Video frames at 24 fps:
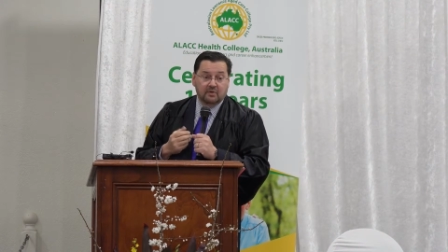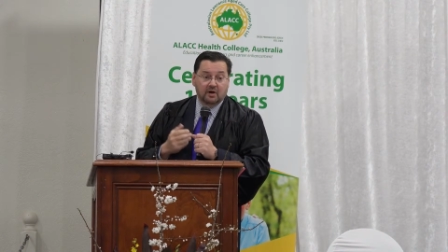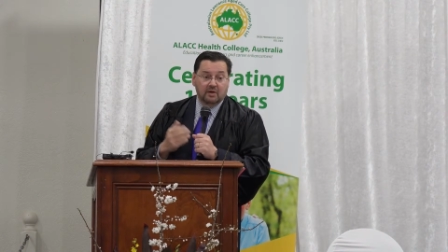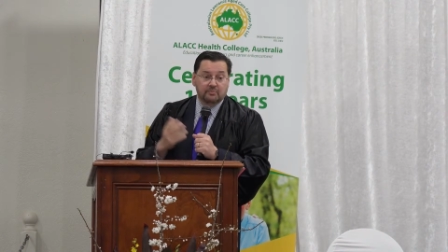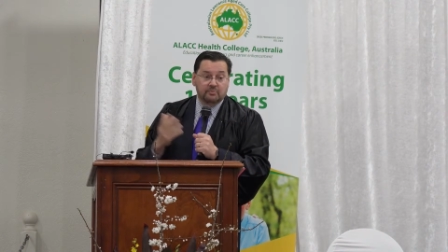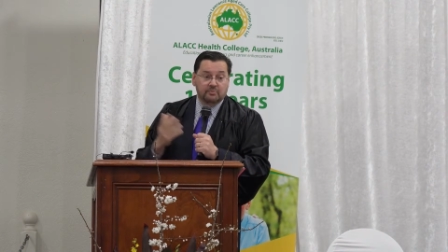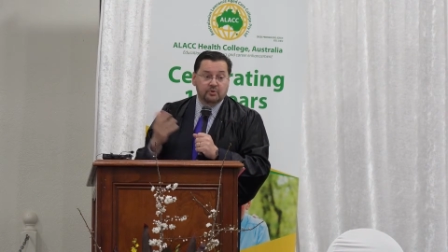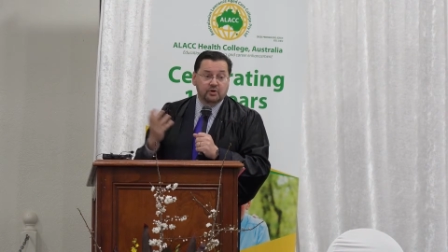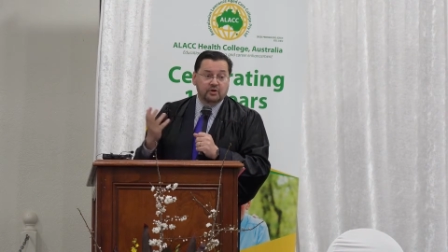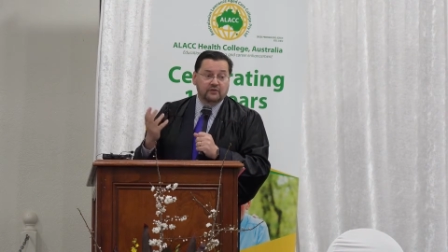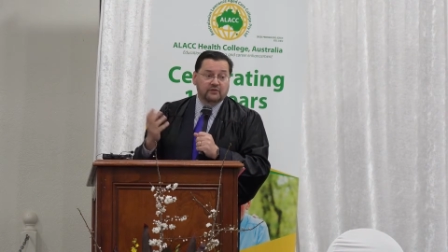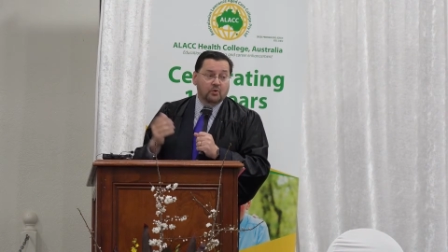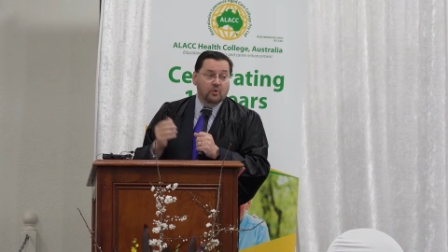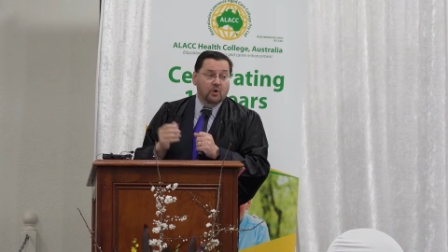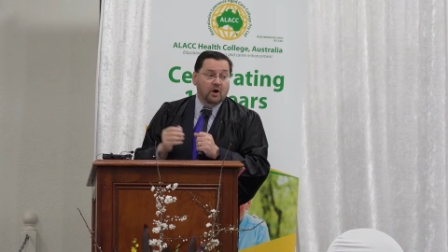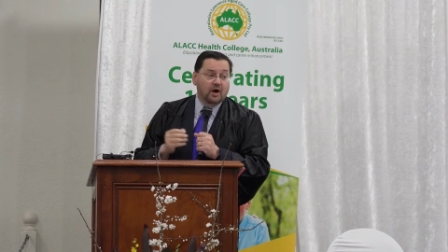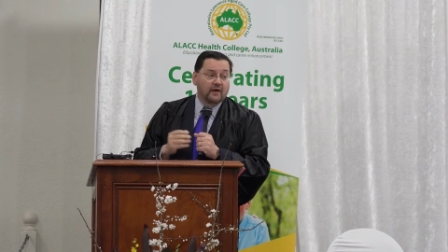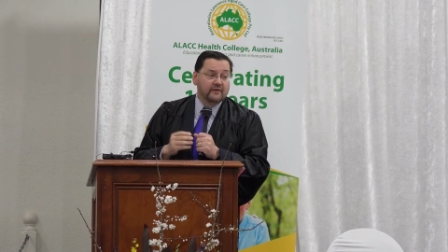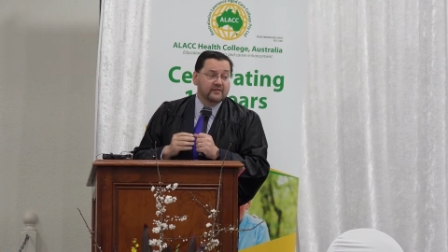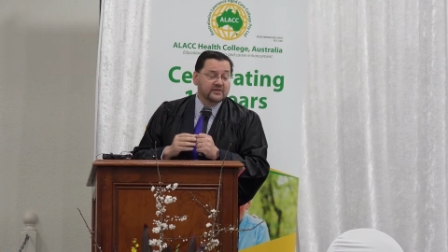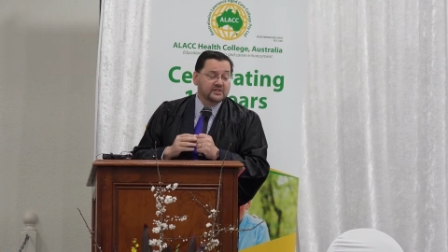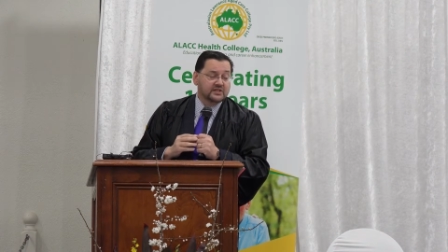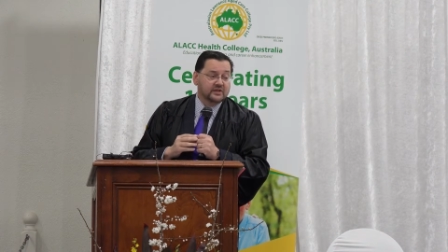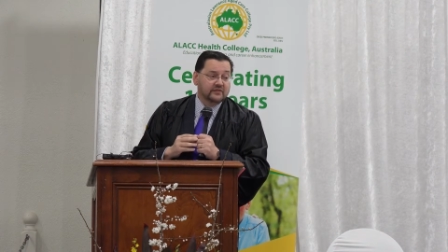beautiful wife
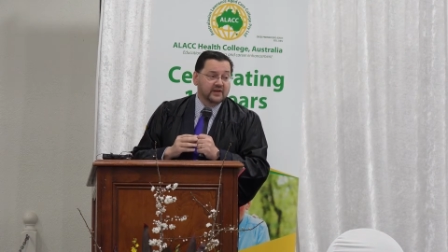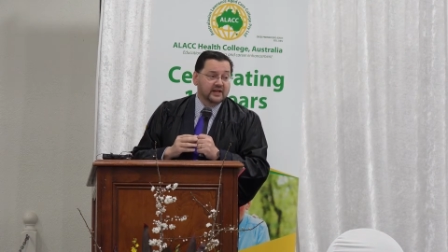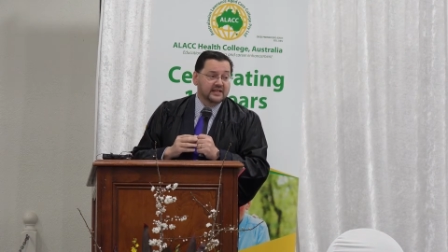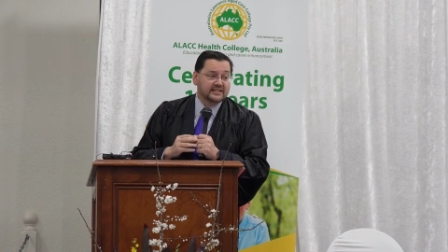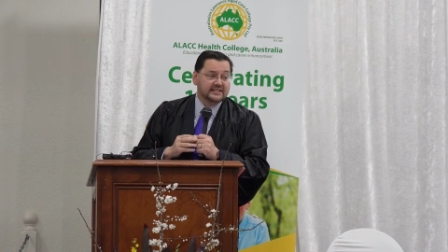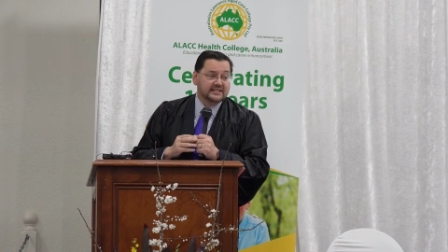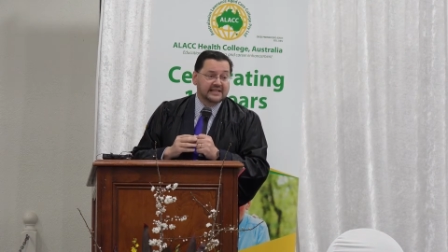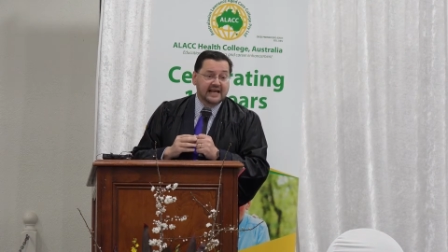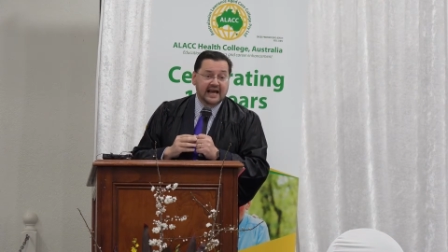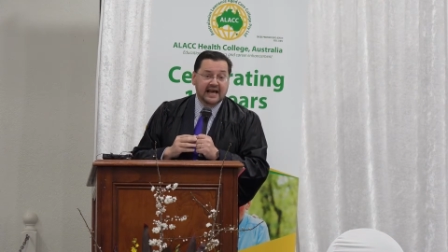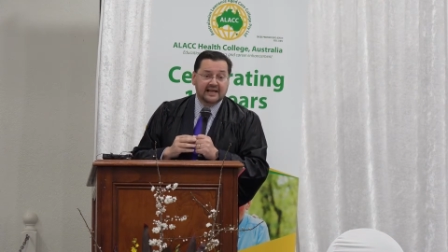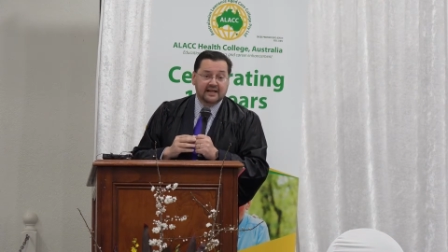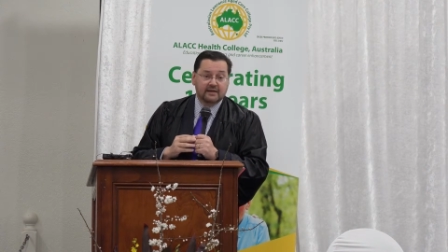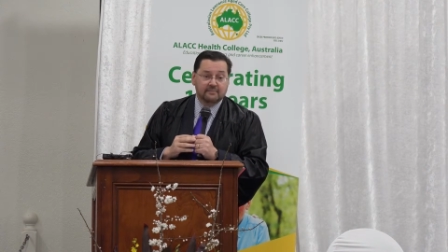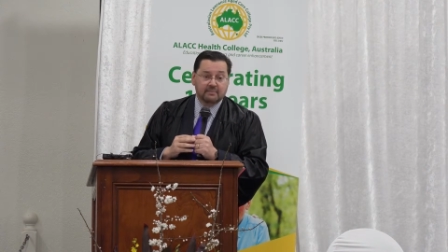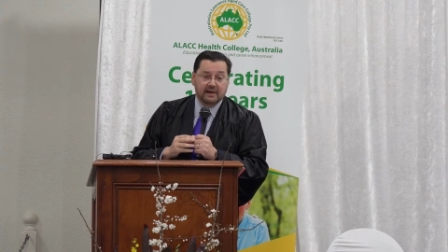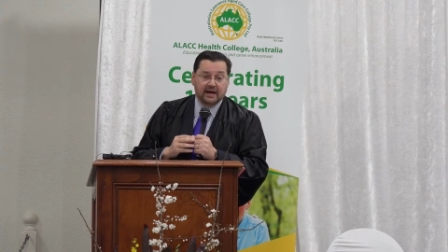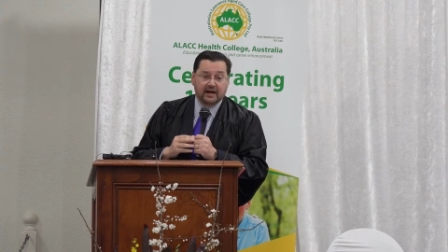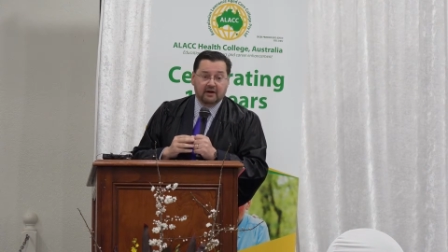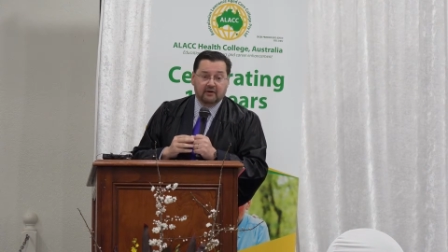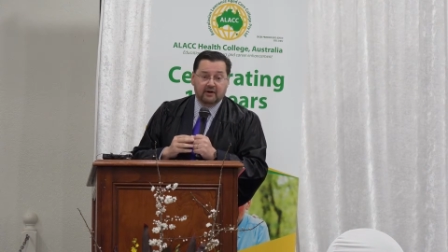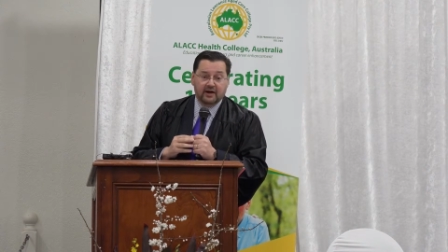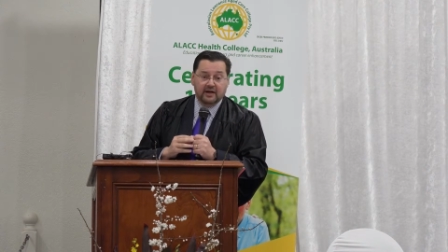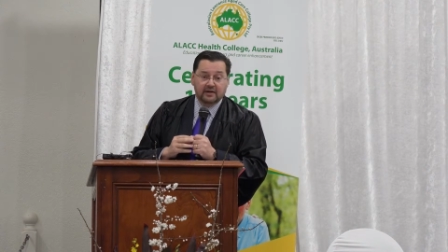is of an Italian
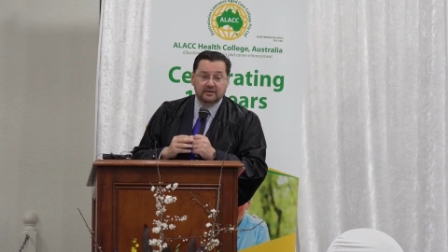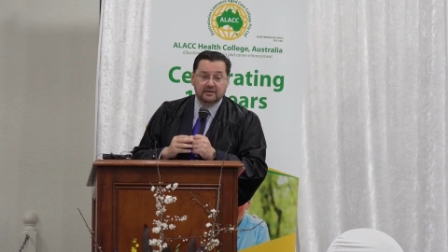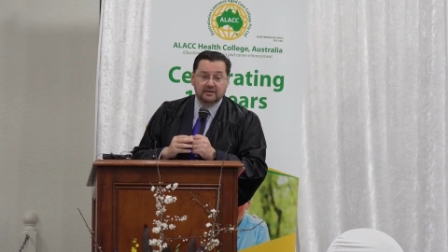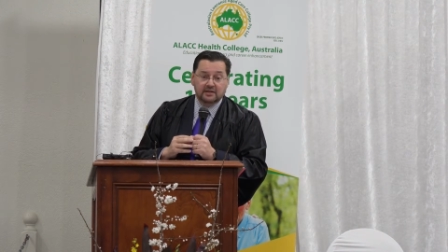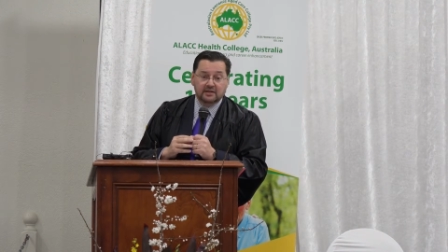background.